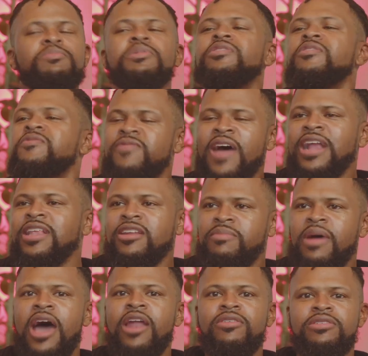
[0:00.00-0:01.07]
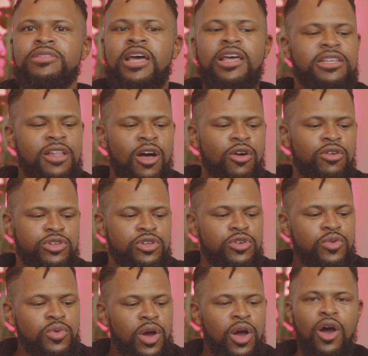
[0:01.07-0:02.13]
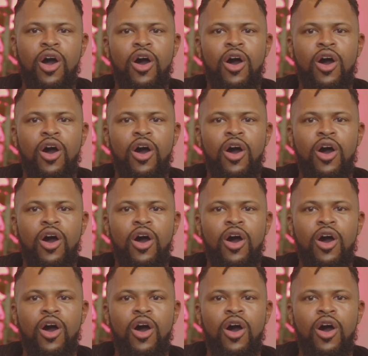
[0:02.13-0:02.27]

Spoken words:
But the fact of the matter is that as long as you